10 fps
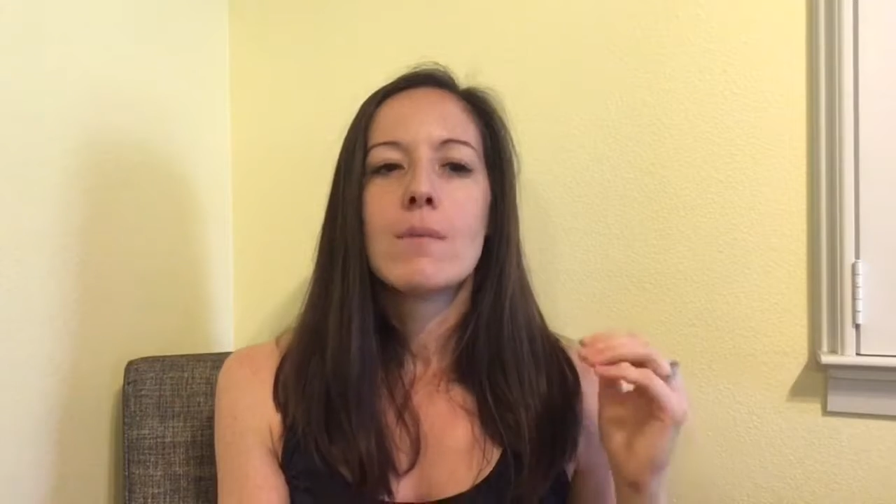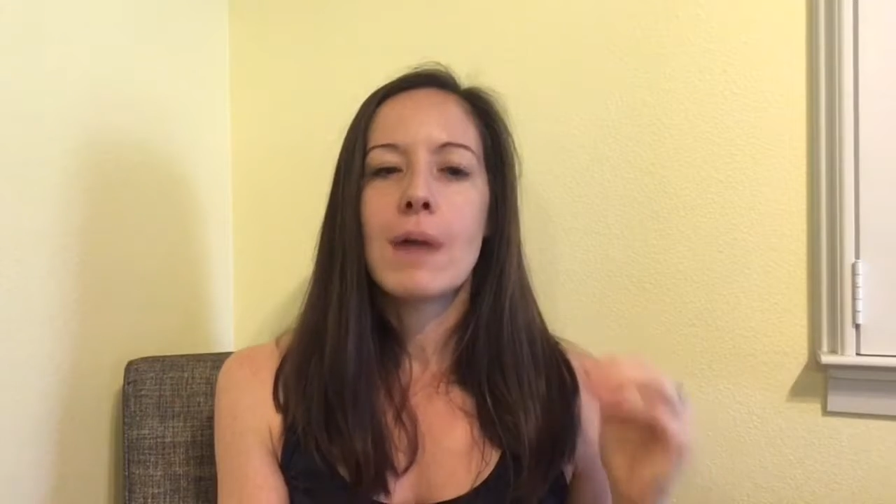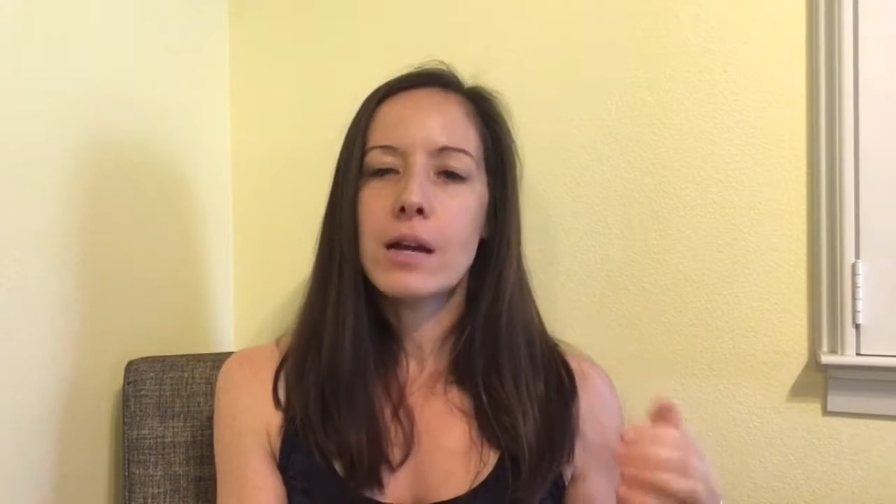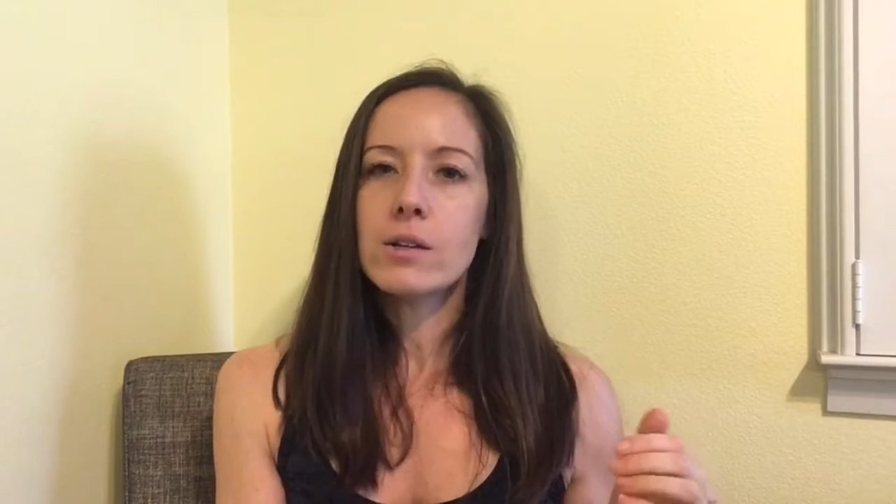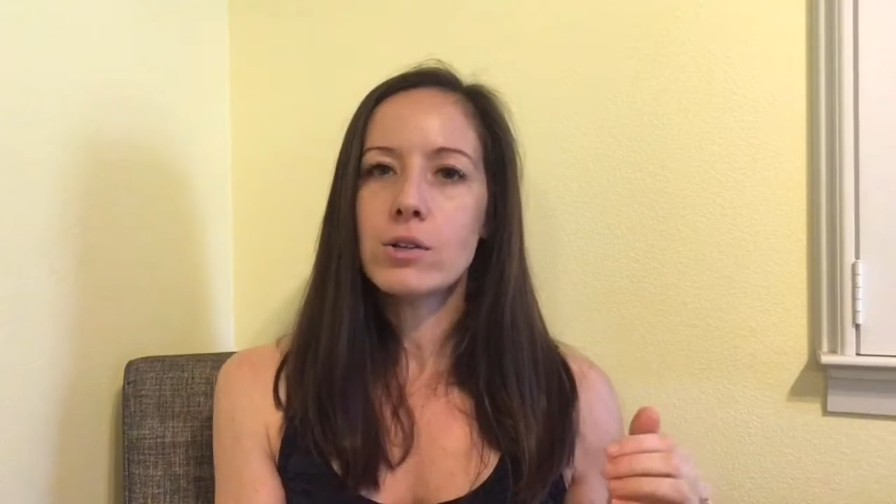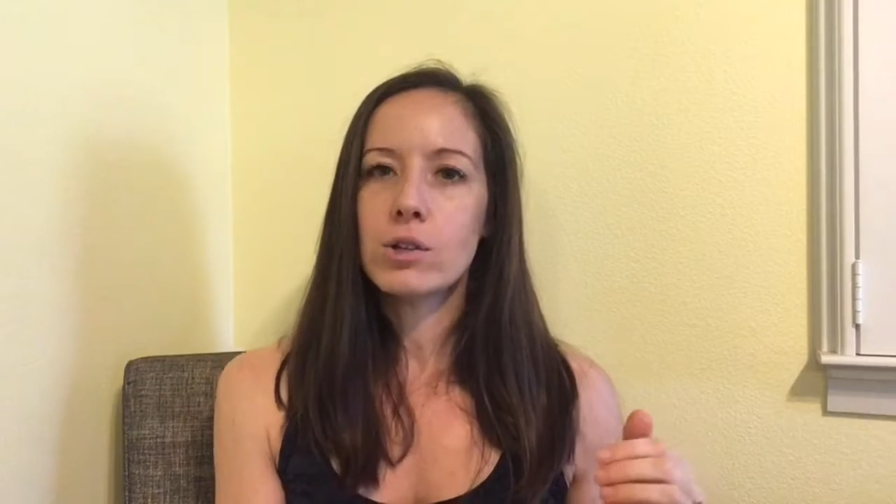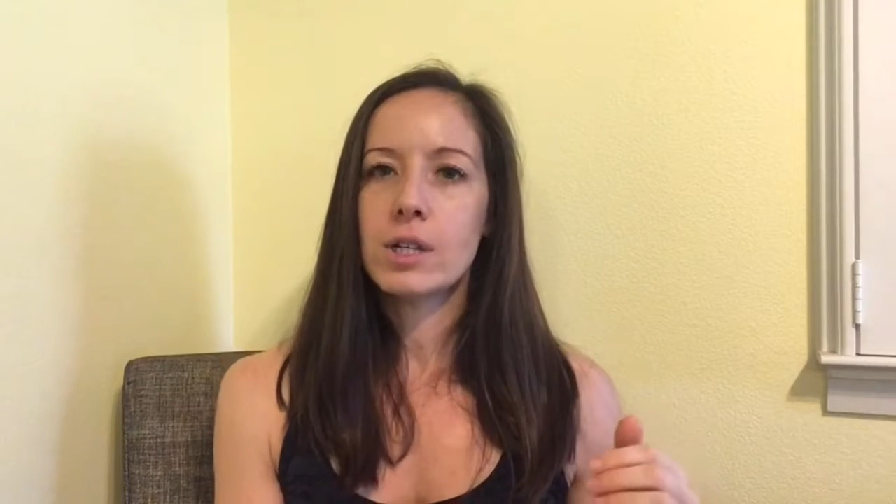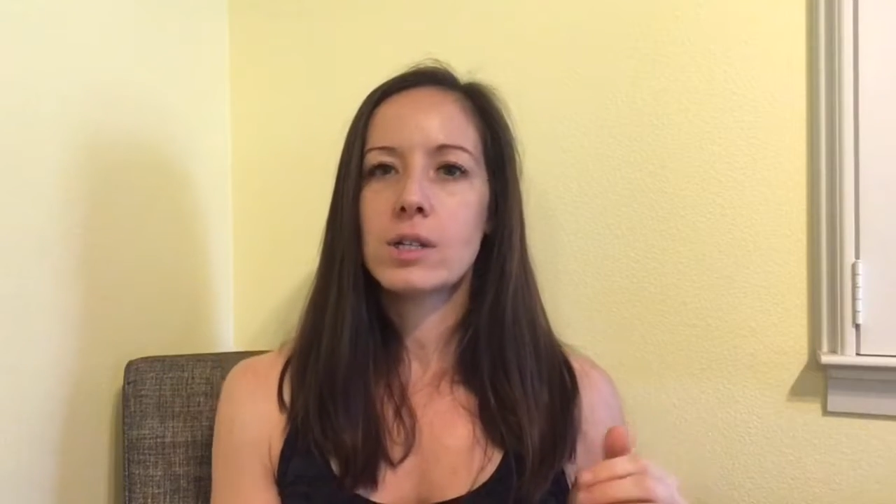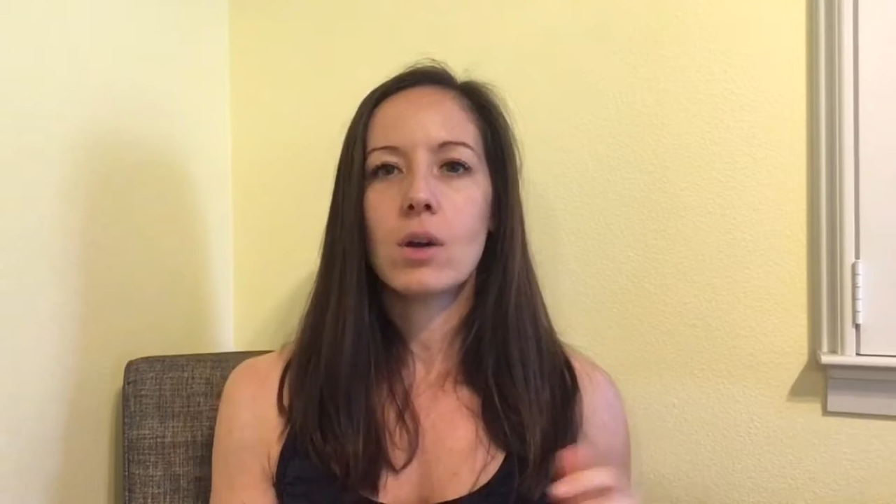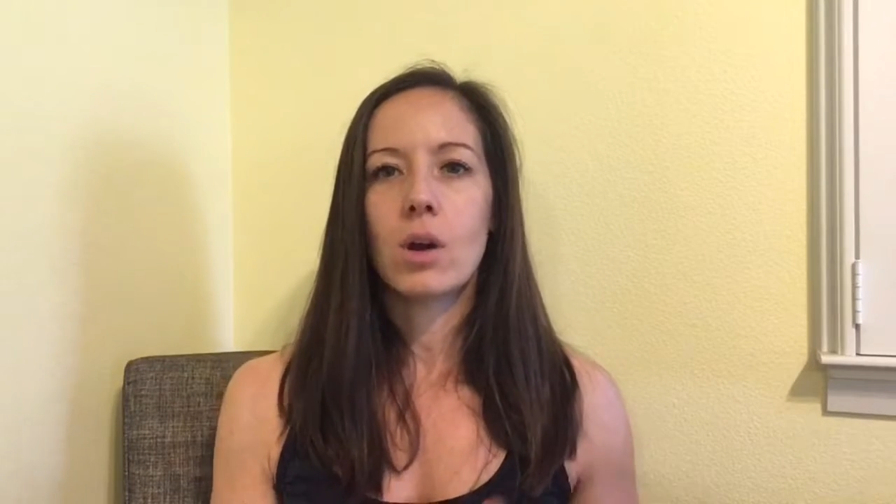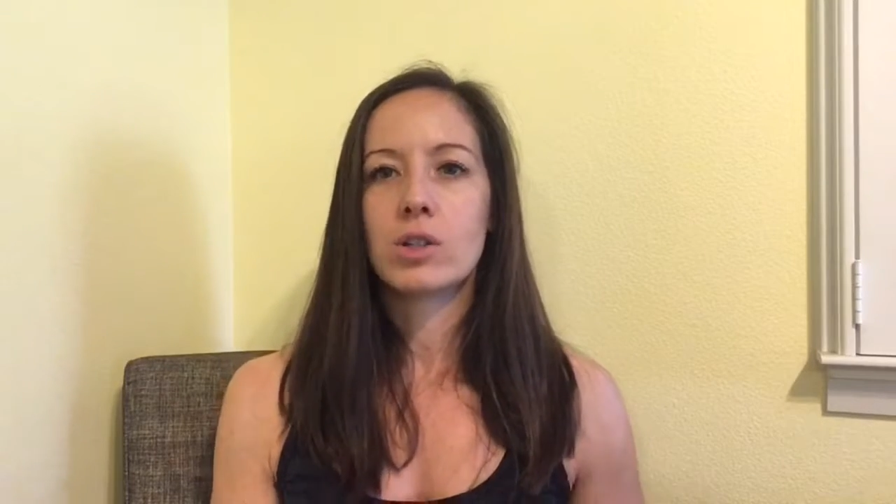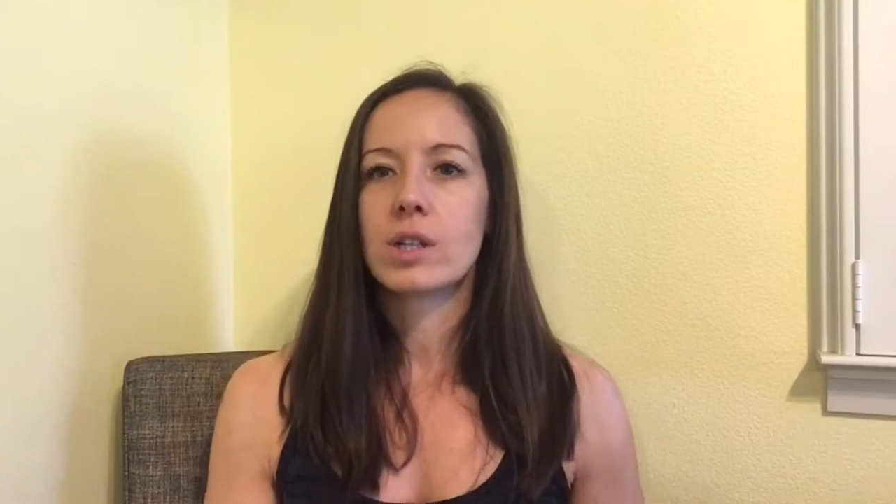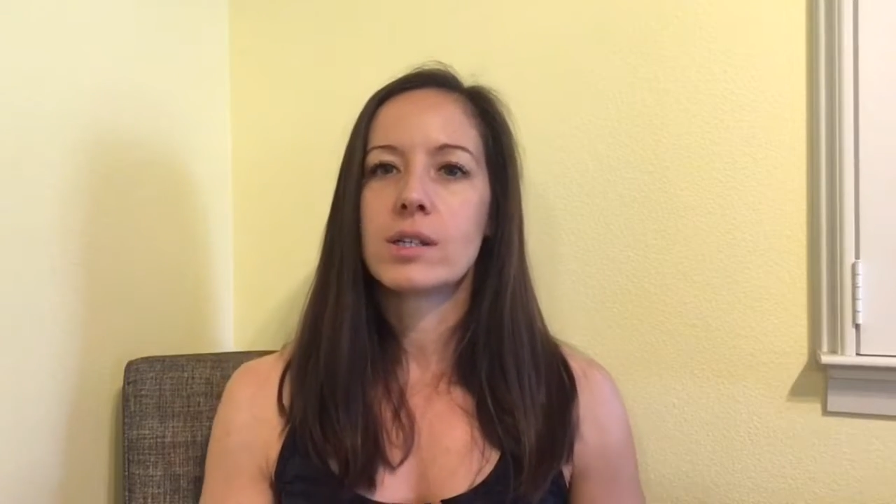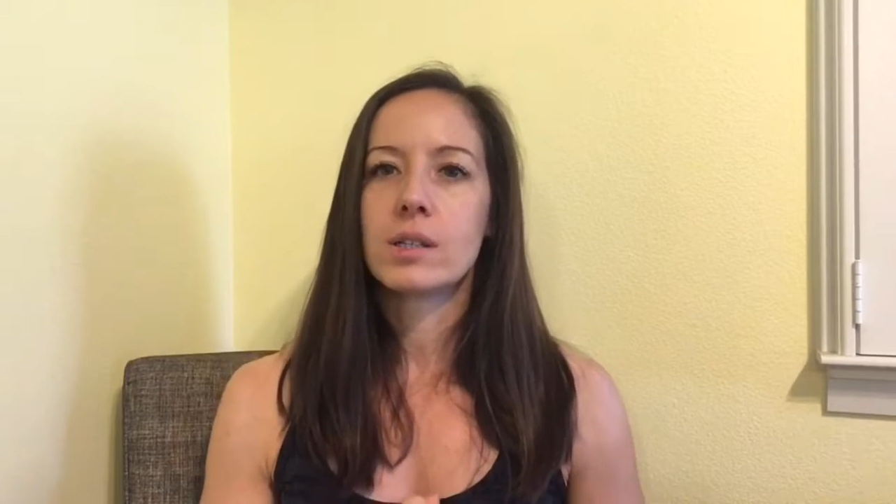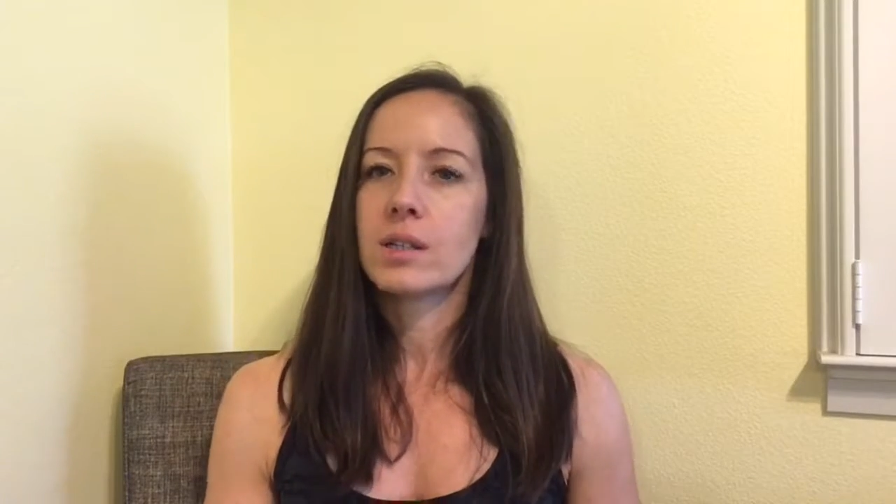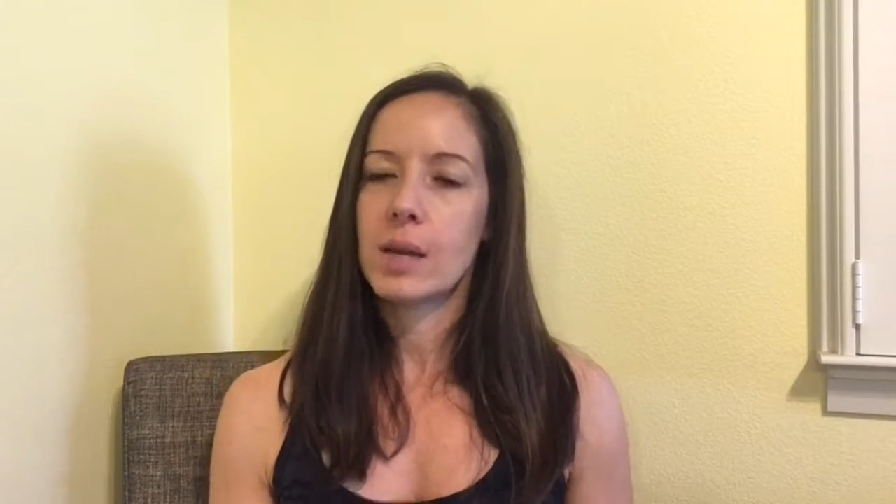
Macronutrients are just the